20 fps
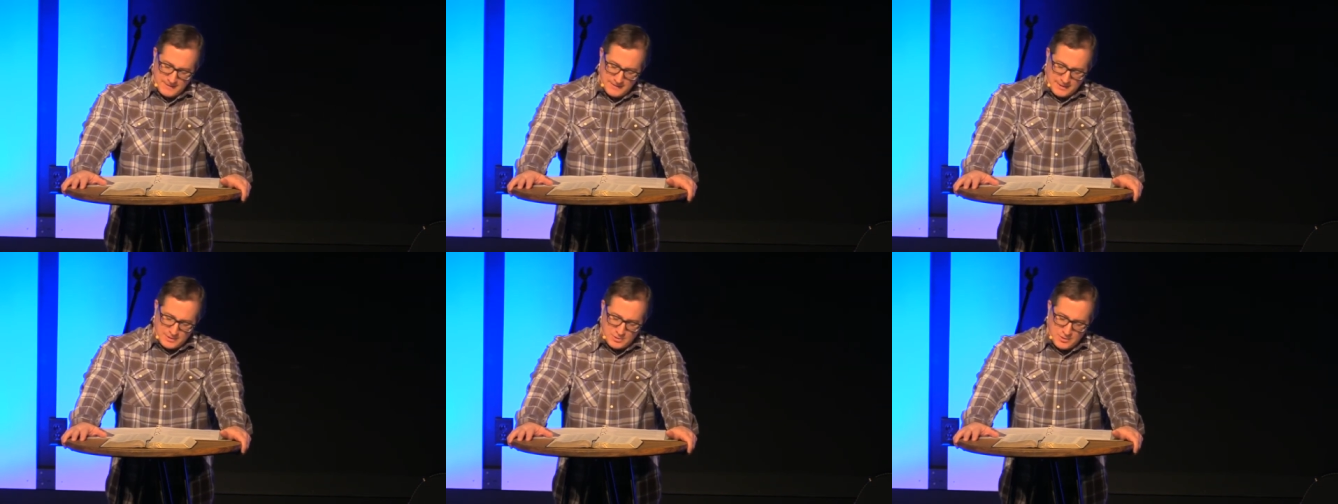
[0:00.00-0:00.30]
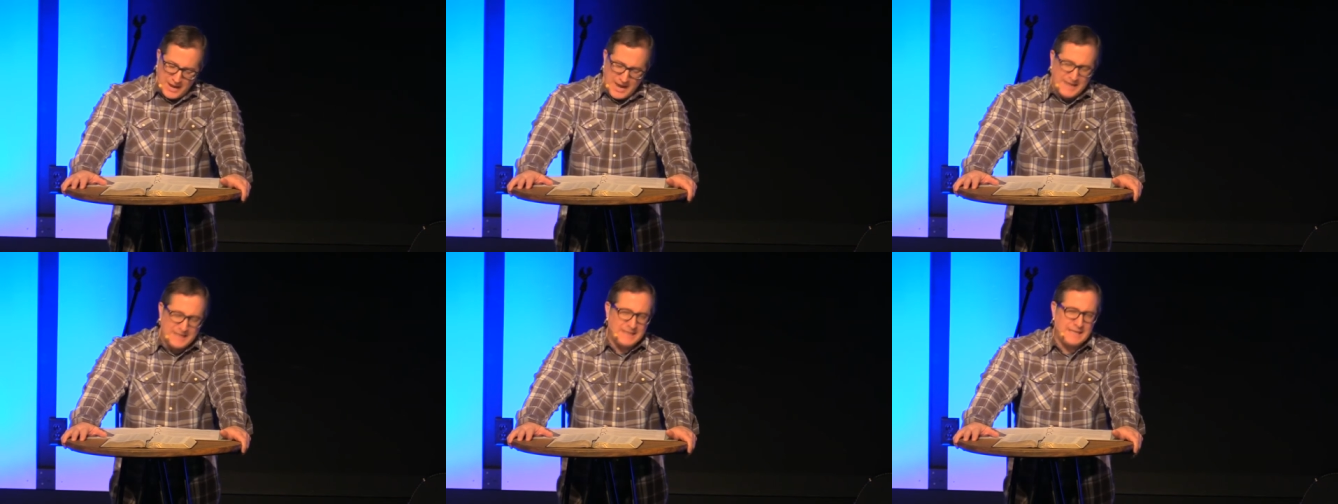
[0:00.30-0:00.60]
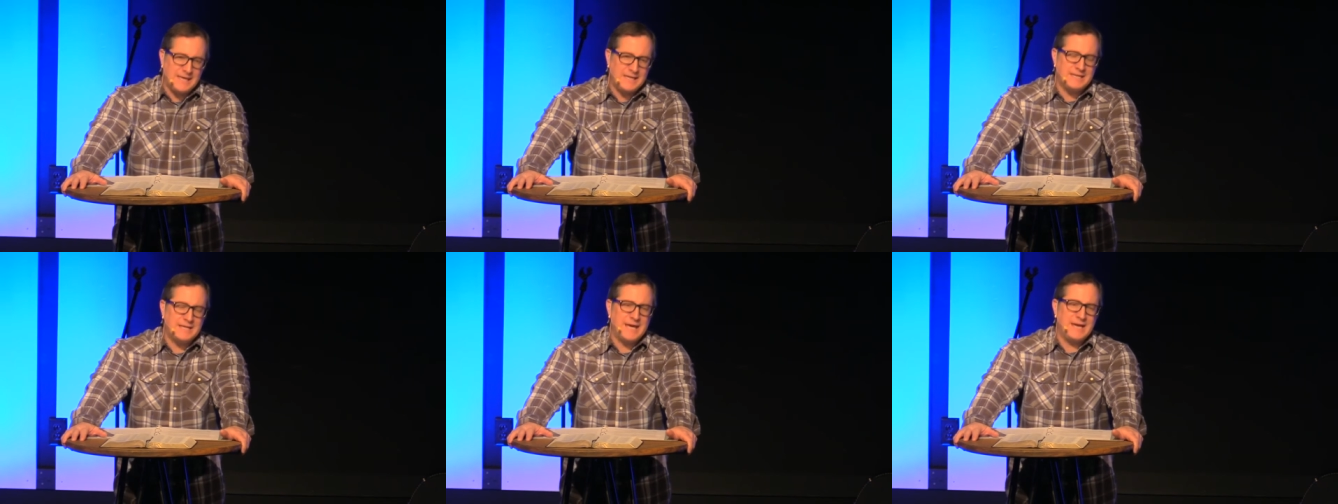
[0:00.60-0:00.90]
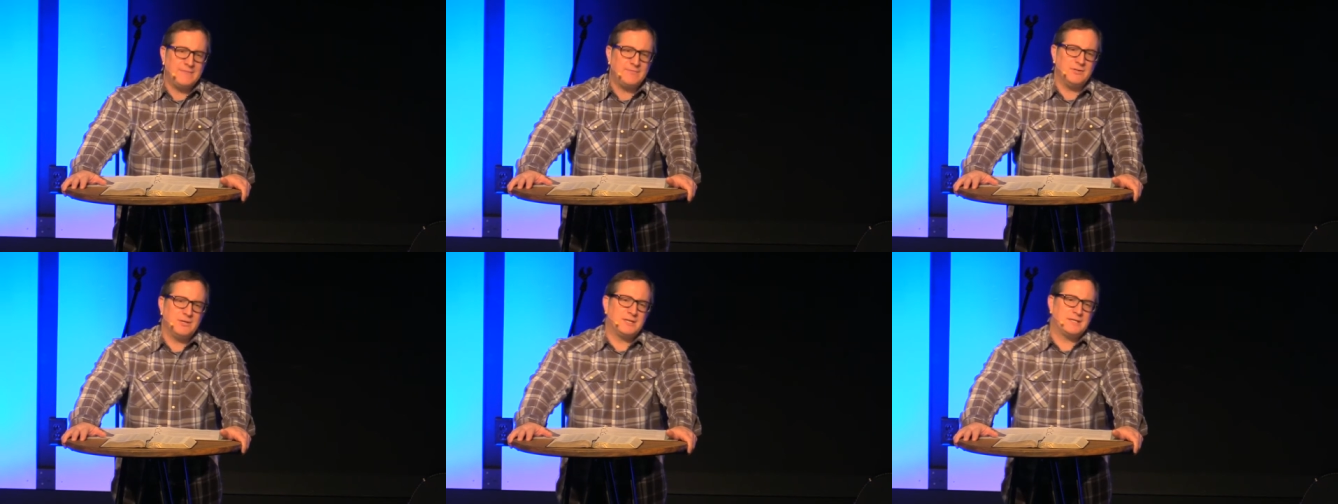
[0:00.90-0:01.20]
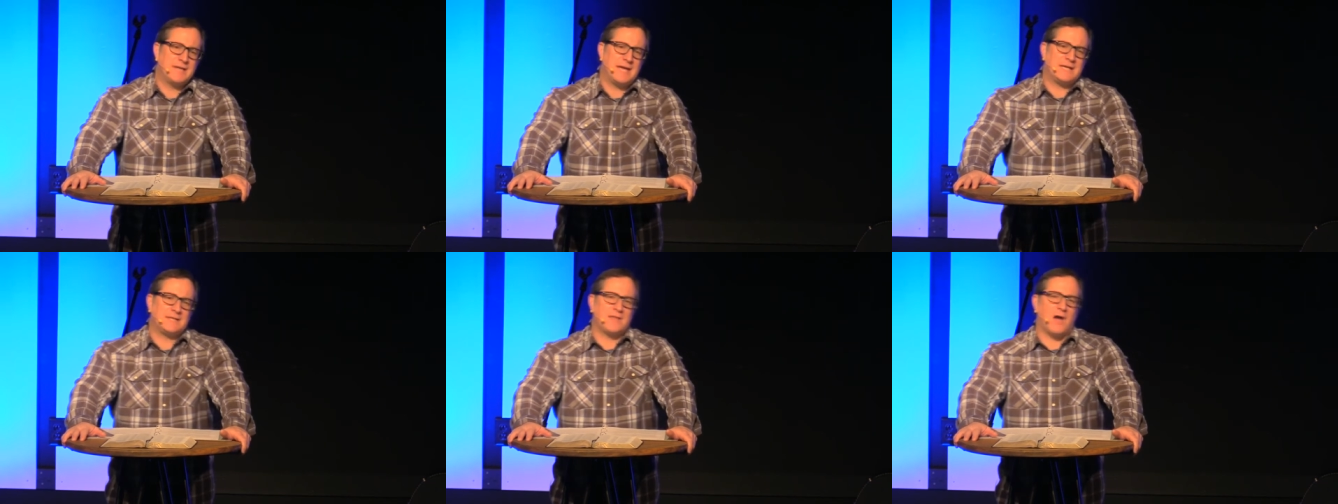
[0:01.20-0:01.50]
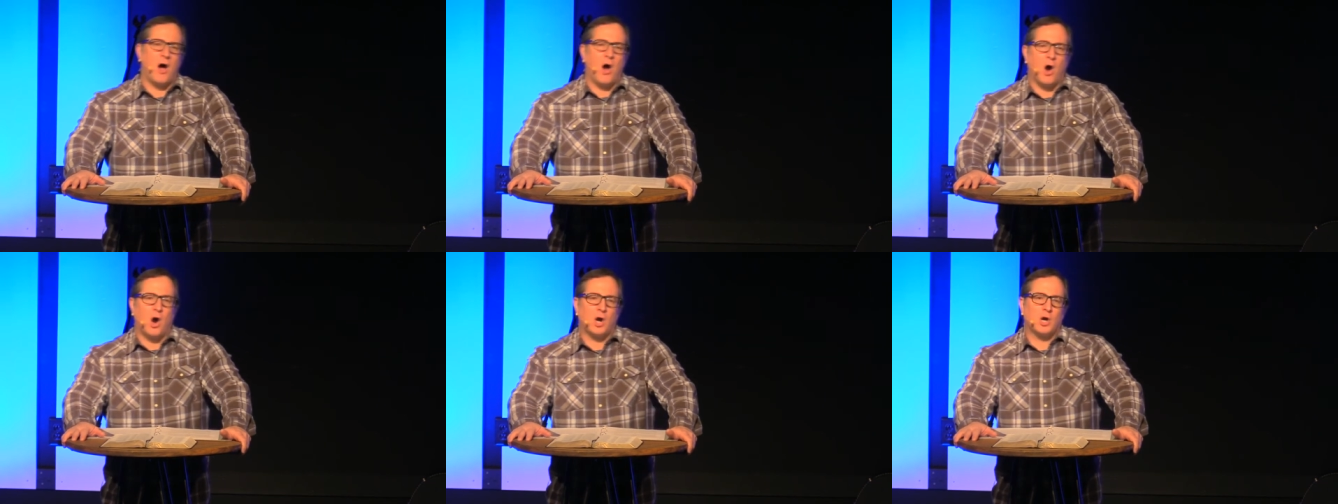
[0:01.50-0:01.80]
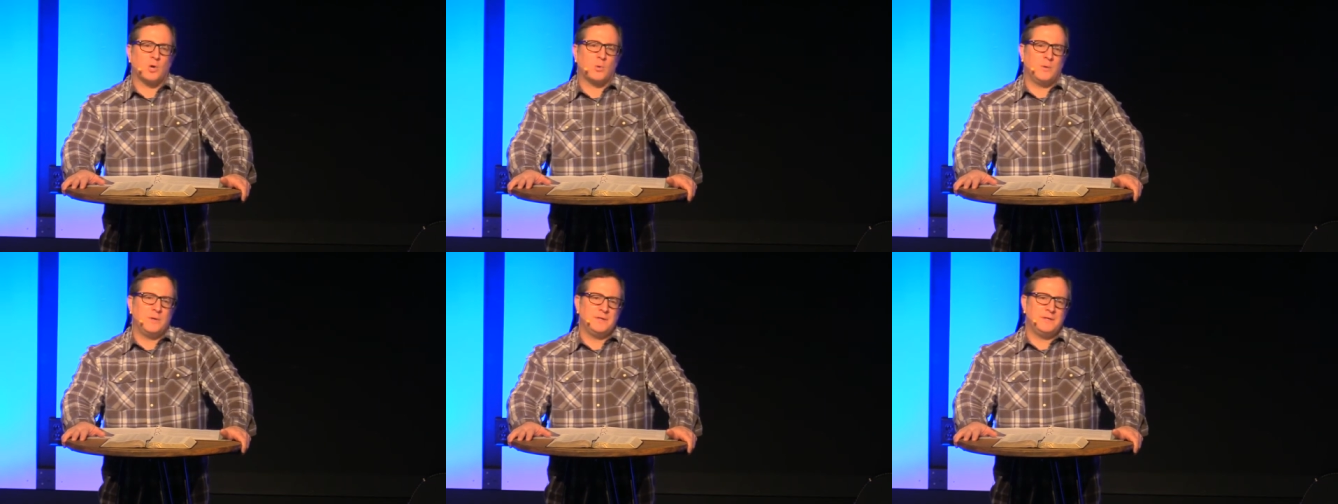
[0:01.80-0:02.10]
They tried to get David to take the
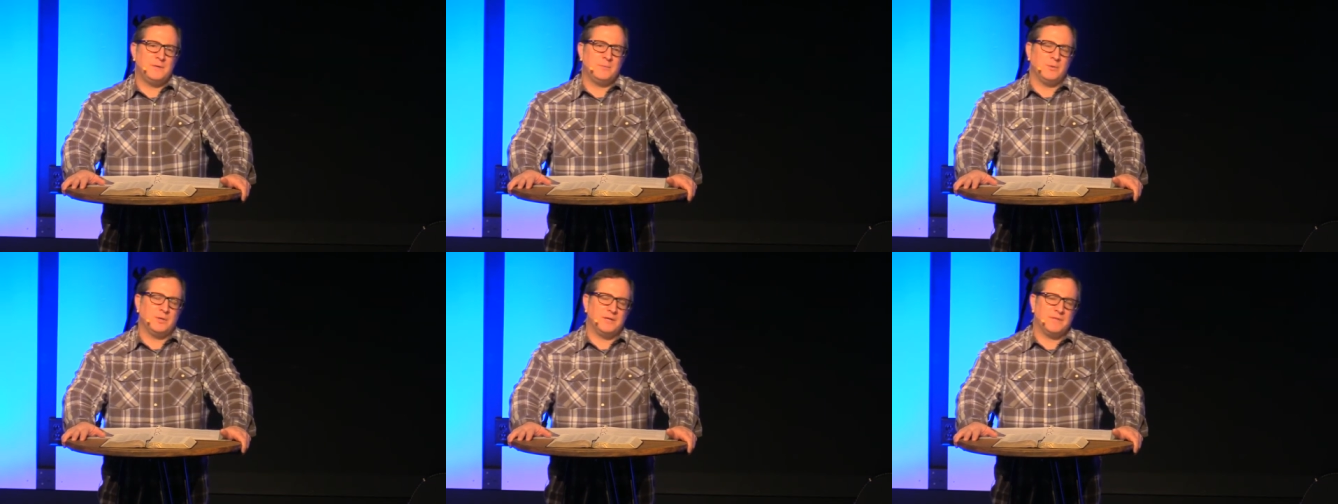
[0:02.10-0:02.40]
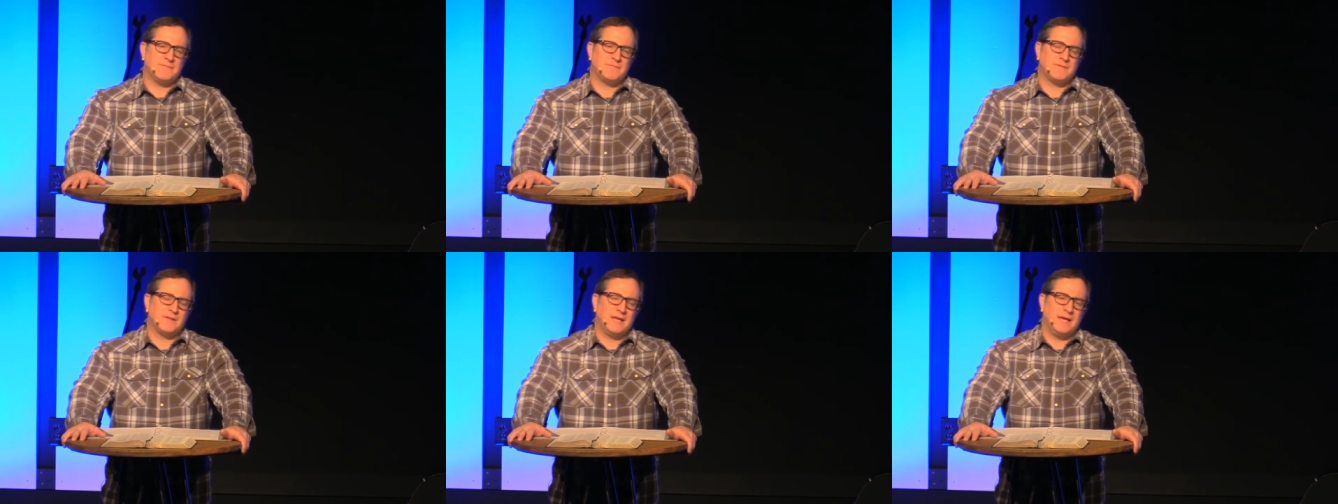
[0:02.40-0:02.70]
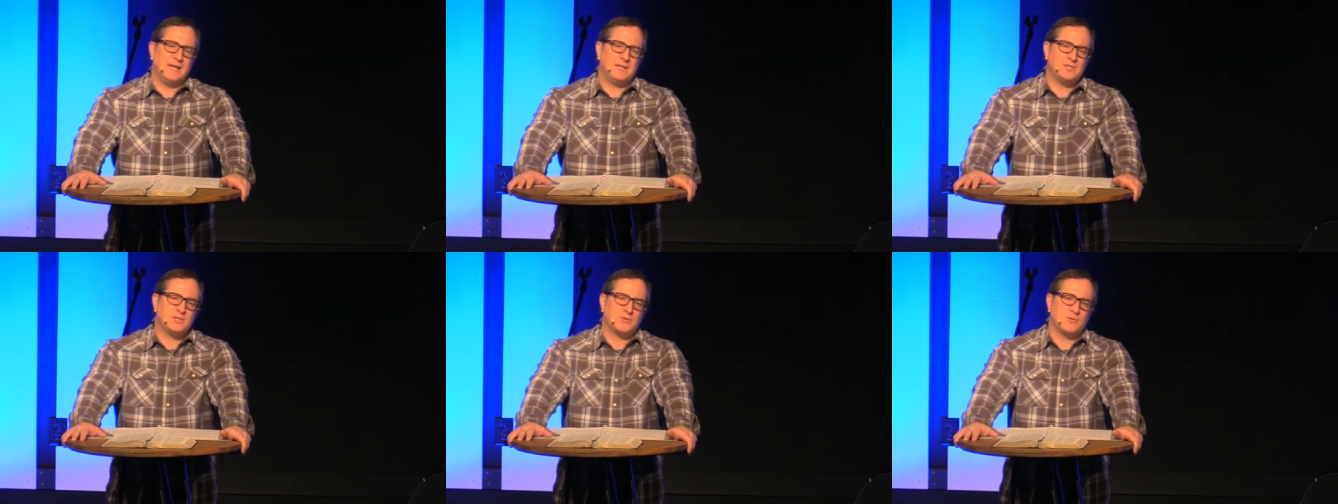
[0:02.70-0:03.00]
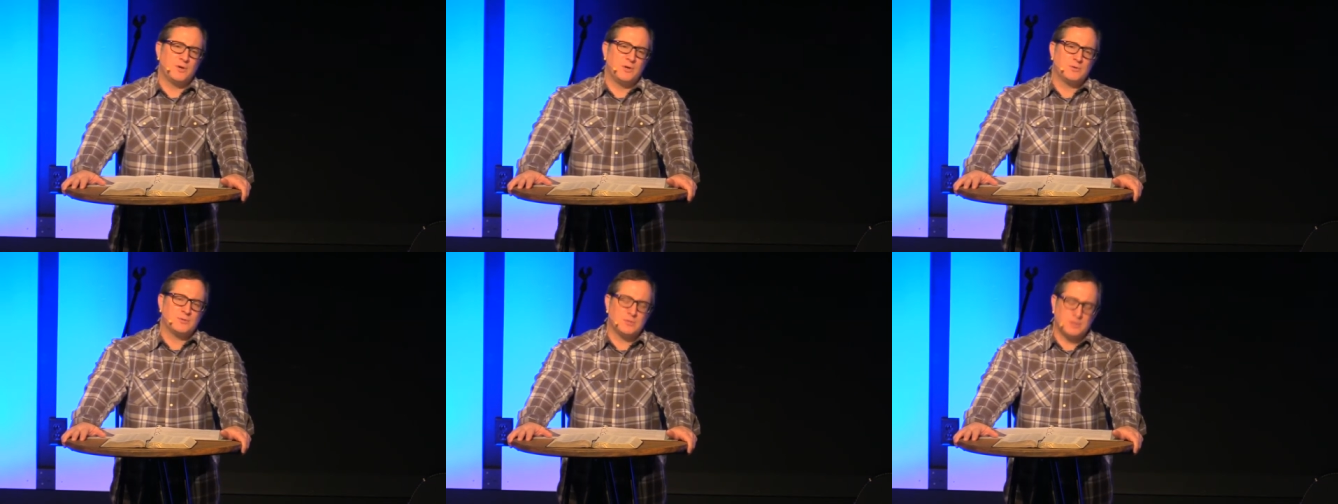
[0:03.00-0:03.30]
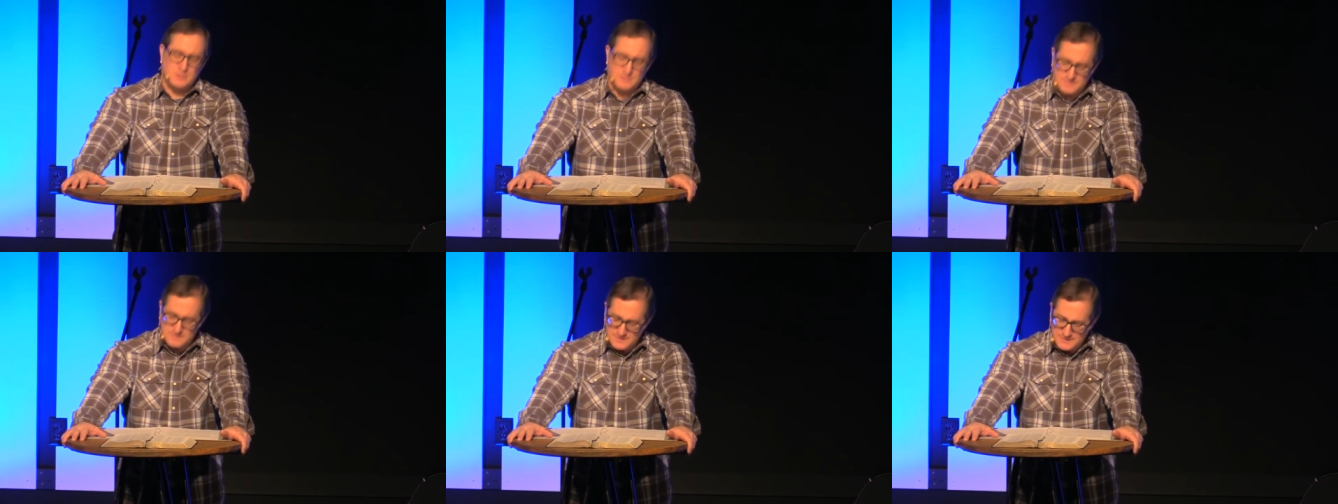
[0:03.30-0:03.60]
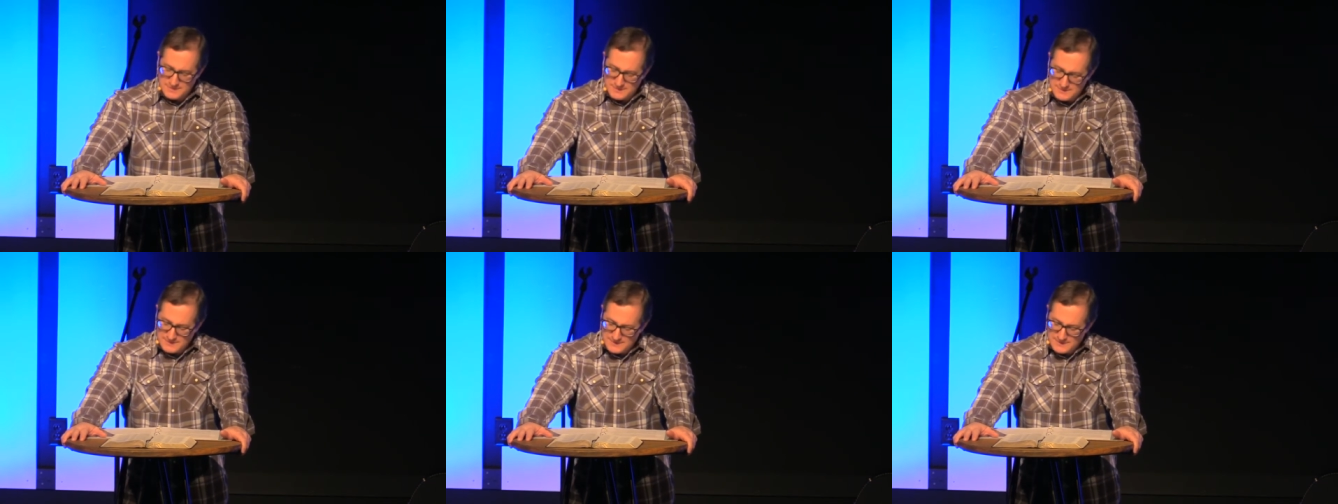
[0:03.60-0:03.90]
ark with him when he fled Jerusalem.